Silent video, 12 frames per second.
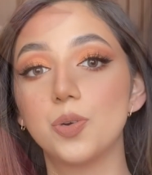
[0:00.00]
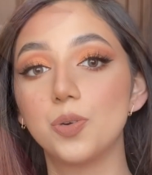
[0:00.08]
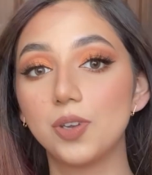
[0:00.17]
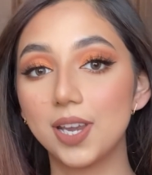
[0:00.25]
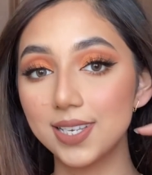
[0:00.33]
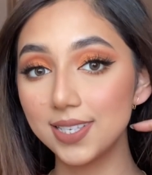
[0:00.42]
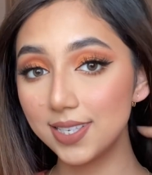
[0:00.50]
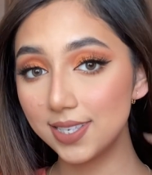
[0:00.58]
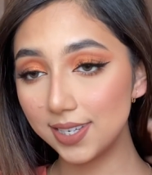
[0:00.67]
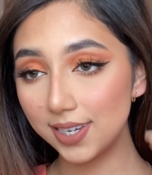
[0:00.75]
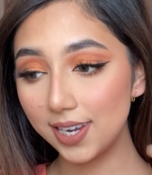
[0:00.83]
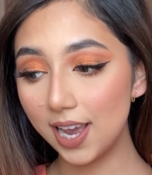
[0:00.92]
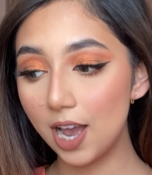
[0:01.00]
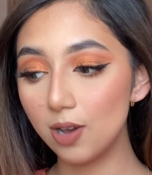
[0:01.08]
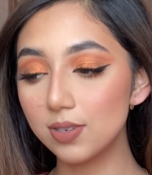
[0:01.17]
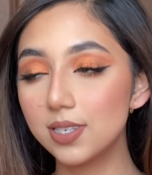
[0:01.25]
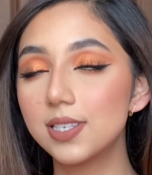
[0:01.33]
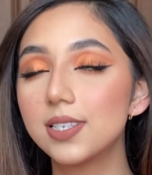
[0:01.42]
you guys can see
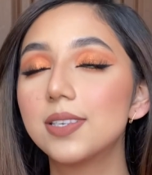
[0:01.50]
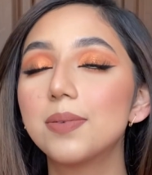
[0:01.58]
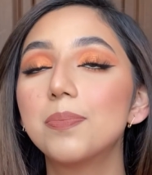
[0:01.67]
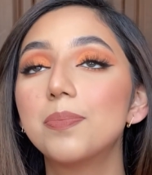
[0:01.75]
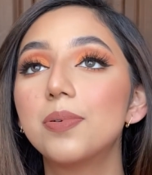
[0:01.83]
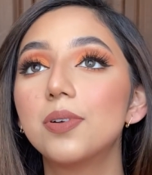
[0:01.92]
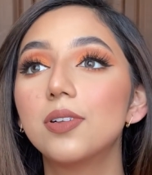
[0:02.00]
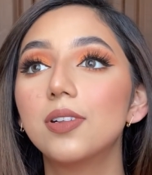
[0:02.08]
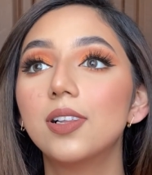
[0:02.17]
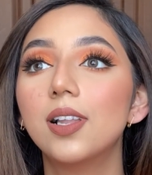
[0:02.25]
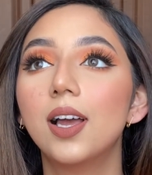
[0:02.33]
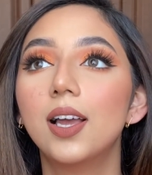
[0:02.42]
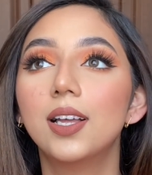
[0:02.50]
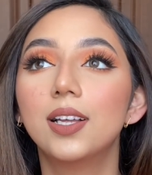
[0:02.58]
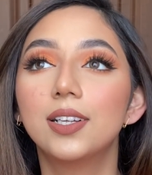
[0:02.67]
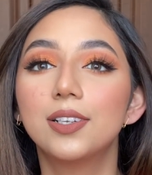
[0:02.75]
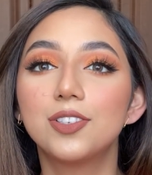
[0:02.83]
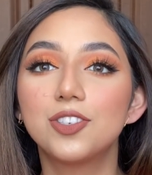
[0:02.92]
how simple,
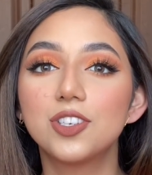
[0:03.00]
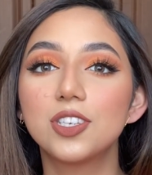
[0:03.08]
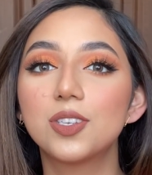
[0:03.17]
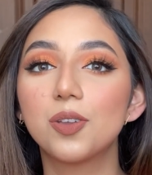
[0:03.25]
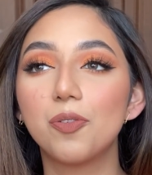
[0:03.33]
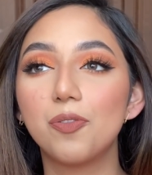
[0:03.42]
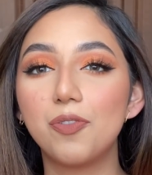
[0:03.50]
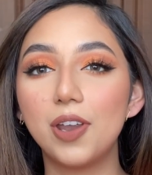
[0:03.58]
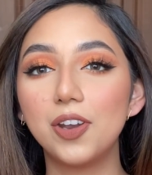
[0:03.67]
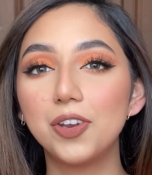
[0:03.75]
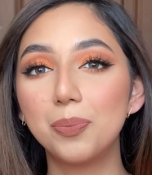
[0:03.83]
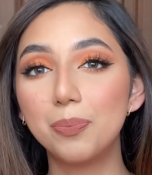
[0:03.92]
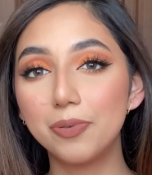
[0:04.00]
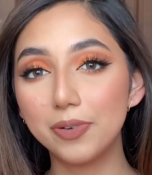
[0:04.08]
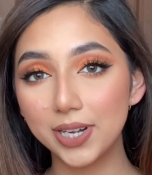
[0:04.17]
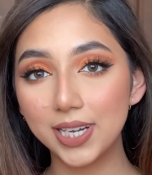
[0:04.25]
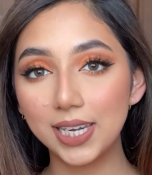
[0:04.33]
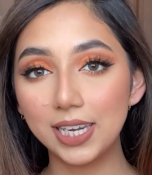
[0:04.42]
just very
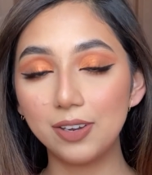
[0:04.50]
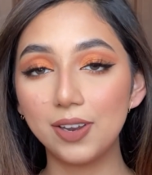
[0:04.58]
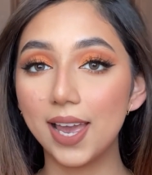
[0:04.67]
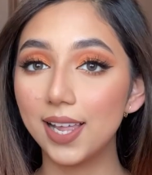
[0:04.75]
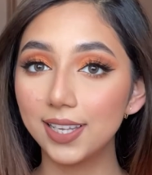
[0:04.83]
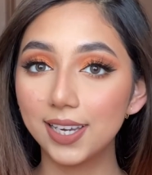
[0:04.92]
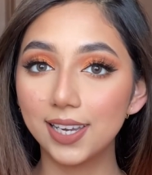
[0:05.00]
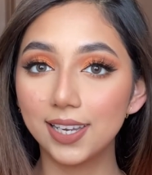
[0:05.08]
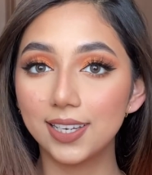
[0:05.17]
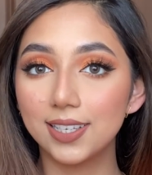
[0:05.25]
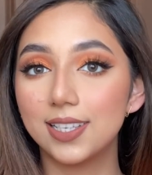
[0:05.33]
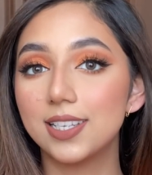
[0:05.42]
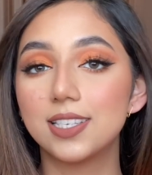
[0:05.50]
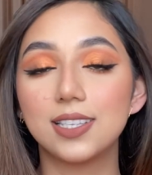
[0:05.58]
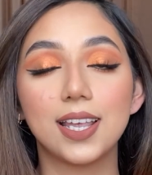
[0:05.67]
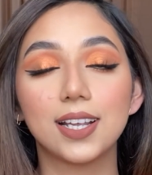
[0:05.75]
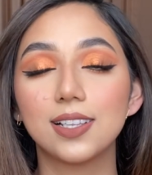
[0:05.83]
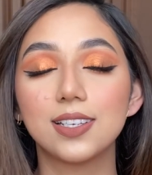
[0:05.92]
pretty, elegant this
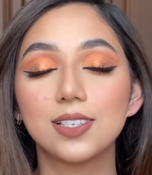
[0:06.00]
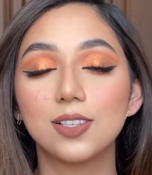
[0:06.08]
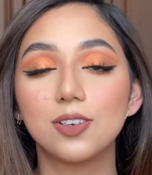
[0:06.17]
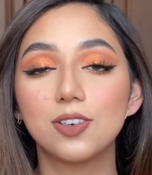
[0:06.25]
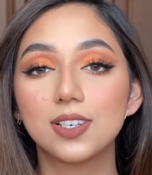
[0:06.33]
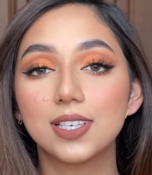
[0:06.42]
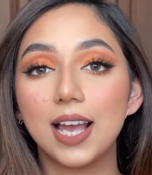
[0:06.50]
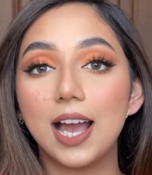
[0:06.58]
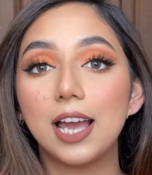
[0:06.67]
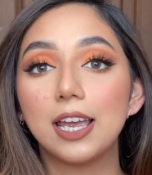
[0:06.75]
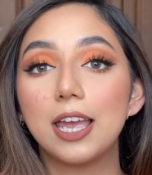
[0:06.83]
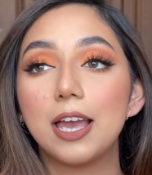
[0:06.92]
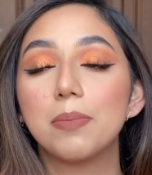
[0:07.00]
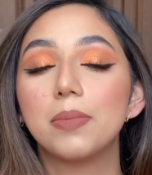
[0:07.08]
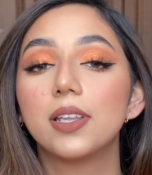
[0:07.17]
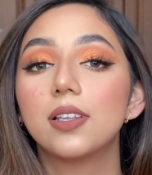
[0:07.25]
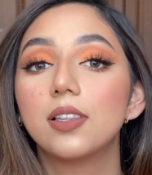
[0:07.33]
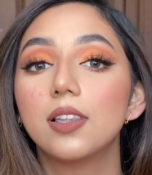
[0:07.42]
necklace looks. I am
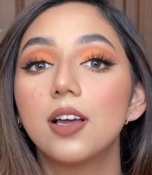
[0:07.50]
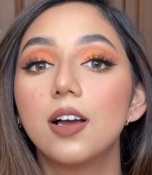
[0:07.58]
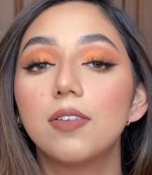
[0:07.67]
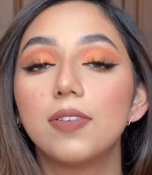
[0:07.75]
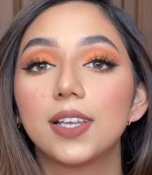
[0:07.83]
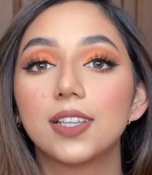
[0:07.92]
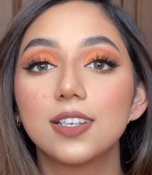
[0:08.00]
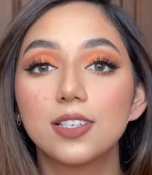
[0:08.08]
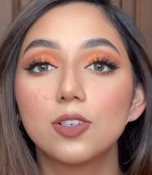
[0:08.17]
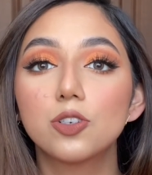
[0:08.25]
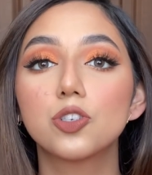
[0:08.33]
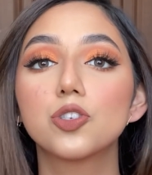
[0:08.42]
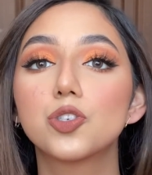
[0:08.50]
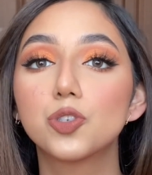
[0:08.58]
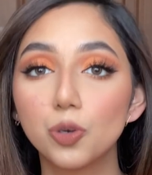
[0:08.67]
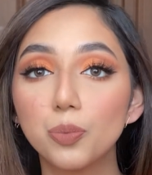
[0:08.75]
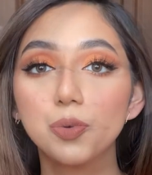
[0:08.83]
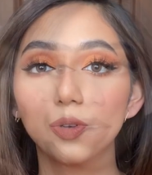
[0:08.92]
in love. Like, this looks
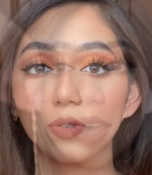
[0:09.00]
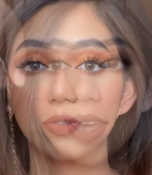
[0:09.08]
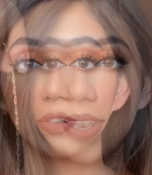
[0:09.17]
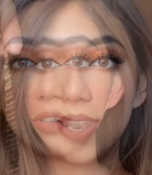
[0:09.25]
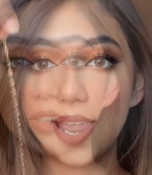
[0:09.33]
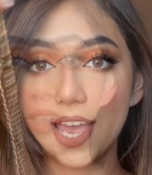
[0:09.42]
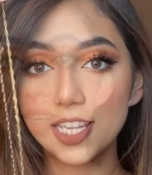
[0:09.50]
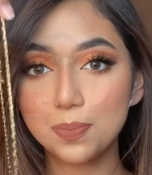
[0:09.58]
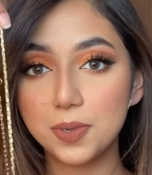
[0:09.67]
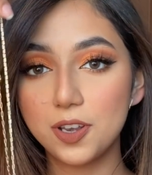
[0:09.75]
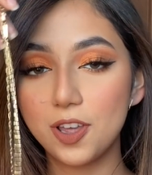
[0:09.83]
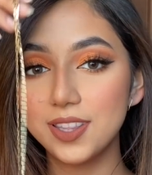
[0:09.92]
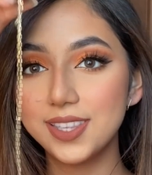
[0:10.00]
so beautiful. And last but not